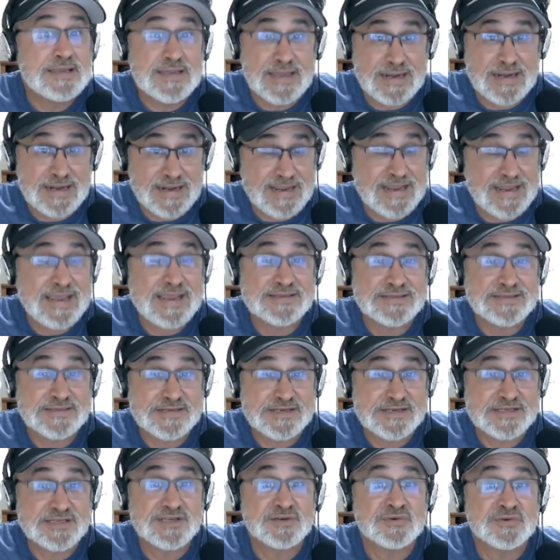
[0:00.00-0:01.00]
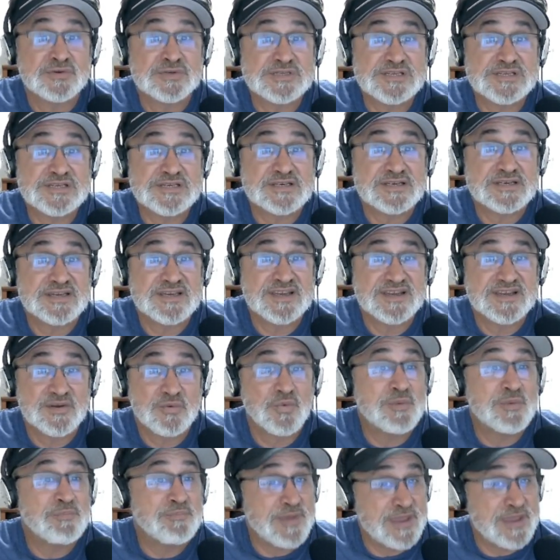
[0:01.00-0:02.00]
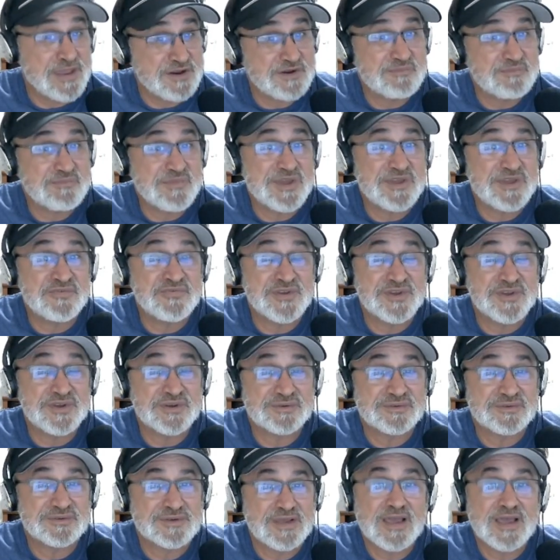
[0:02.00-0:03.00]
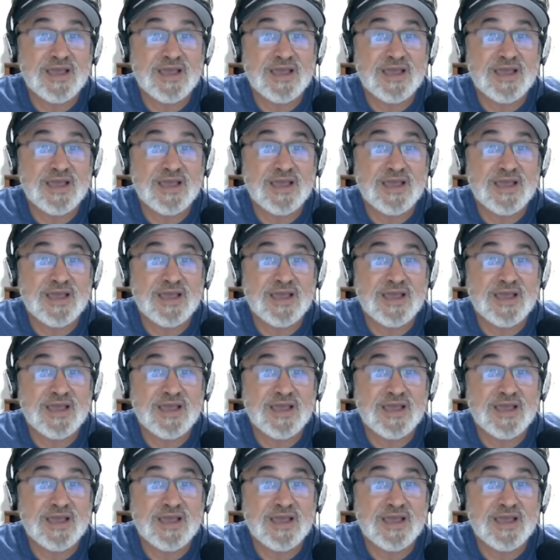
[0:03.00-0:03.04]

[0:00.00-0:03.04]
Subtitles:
and they handed it to us with Baker Mayfield,